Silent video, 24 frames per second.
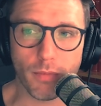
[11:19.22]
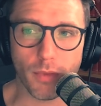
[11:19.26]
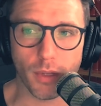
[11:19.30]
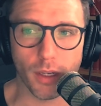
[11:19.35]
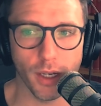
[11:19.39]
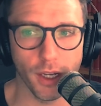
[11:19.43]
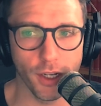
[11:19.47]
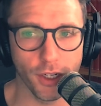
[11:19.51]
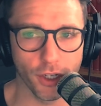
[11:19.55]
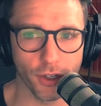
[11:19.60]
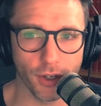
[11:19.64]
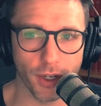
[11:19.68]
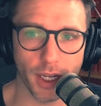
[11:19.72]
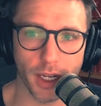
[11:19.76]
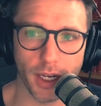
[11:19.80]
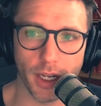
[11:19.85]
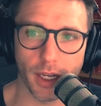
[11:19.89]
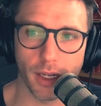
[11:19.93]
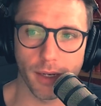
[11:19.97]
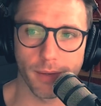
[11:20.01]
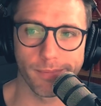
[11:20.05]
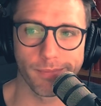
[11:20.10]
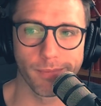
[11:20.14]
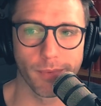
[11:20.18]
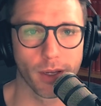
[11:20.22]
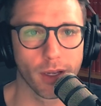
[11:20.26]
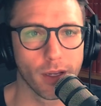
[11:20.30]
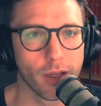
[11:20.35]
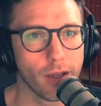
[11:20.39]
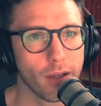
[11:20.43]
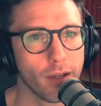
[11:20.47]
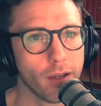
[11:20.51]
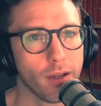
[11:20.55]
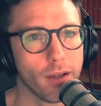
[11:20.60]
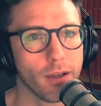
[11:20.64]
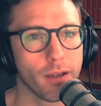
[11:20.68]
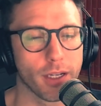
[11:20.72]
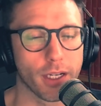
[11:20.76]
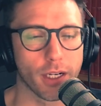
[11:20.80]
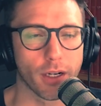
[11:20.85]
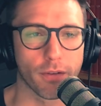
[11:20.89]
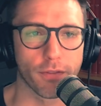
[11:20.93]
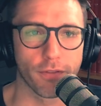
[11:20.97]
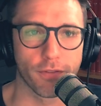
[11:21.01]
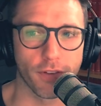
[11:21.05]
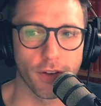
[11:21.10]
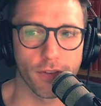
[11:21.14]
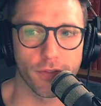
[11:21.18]
and you're eating,
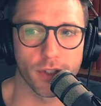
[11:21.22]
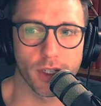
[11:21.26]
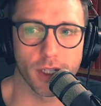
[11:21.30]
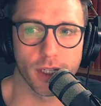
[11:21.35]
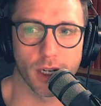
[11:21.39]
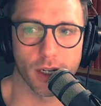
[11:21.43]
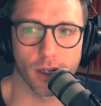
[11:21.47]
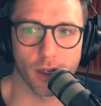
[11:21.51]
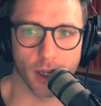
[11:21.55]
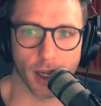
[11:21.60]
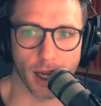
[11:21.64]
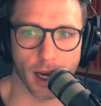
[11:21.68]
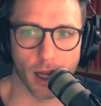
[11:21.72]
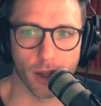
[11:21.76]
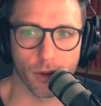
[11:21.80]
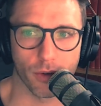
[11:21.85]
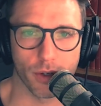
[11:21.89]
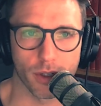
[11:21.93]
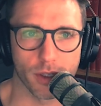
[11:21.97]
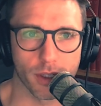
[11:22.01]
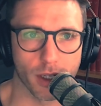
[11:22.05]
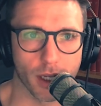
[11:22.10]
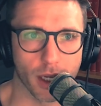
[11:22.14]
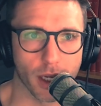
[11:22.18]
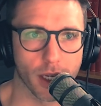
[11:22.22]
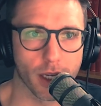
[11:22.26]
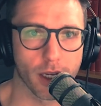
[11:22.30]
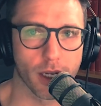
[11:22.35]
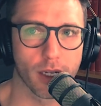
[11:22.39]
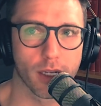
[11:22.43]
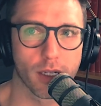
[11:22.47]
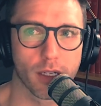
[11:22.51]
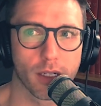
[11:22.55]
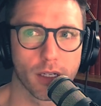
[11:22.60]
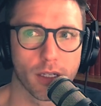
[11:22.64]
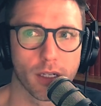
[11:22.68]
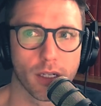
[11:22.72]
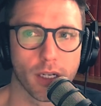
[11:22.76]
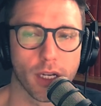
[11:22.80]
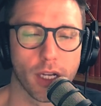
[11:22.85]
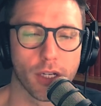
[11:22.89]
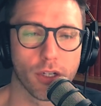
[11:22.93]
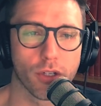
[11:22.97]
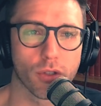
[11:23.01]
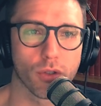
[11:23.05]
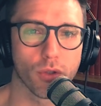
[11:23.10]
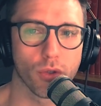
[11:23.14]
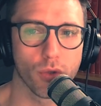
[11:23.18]
1,500 calories a day
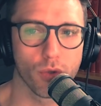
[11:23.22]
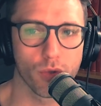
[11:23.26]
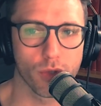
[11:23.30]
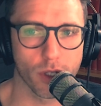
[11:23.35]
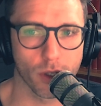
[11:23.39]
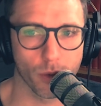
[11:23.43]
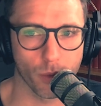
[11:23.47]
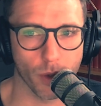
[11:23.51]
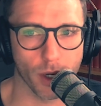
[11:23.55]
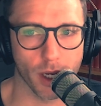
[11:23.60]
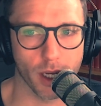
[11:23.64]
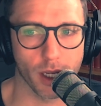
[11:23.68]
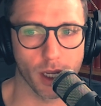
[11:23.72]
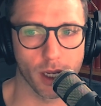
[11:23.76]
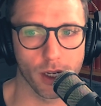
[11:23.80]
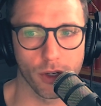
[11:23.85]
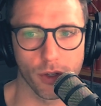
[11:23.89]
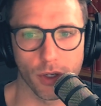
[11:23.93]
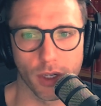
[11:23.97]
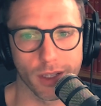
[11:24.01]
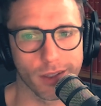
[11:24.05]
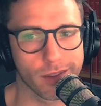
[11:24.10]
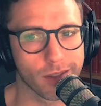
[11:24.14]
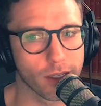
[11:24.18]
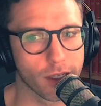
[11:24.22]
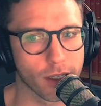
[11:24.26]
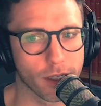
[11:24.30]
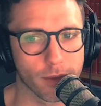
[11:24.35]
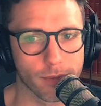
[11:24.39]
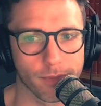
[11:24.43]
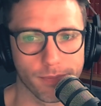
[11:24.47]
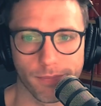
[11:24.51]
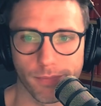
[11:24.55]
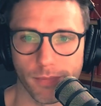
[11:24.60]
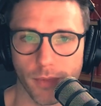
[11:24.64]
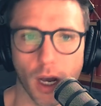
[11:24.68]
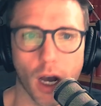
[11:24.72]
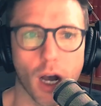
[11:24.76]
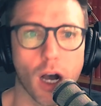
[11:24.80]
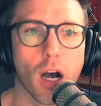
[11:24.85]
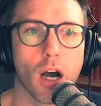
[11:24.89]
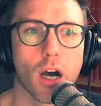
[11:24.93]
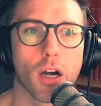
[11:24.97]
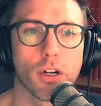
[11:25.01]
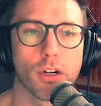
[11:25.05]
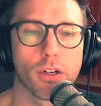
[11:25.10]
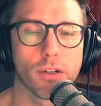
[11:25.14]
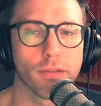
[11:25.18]
and you're losing weight and you get to
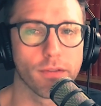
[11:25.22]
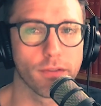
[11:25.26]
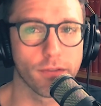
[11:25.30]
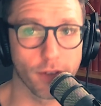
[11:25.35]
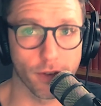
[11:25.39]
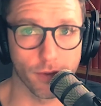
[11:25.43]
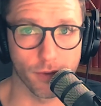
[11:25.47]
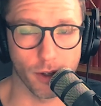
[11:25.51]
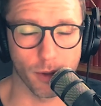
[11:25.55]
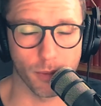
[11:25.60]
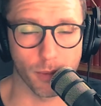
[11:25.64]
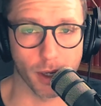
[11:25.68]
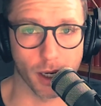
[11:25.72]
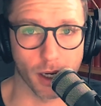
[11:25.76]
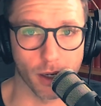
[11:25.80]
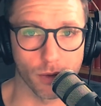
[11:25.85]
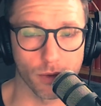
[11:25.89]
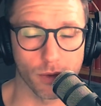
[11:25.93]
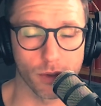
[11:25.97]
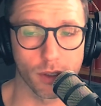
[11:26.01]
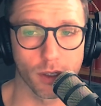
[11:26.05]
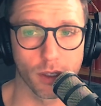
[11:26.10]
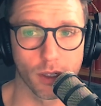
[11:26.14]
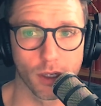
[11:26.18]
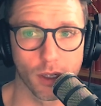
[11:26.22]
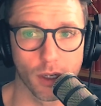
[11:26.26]
150 pounds.